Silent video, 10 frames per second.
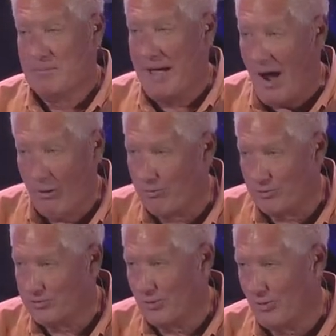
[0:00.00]

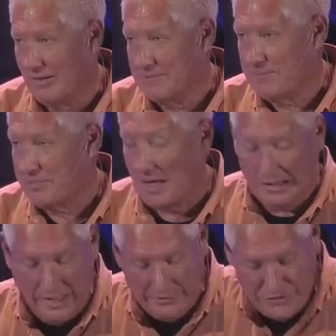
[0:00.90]
Powerful story, a
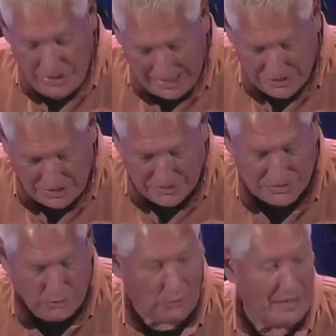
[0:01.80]
life changing
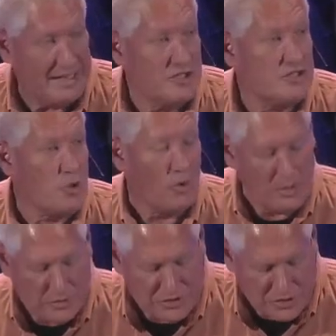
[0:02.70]
story. And the
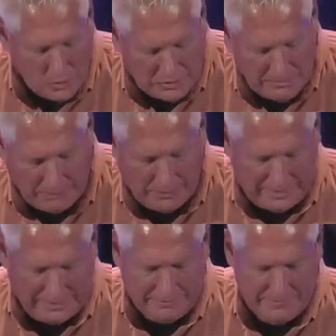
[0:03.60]
story was so
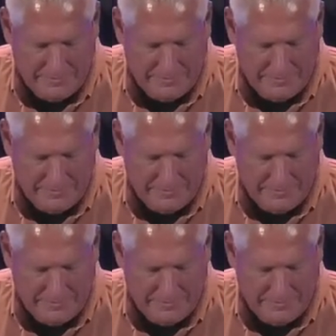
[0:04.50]
liberating.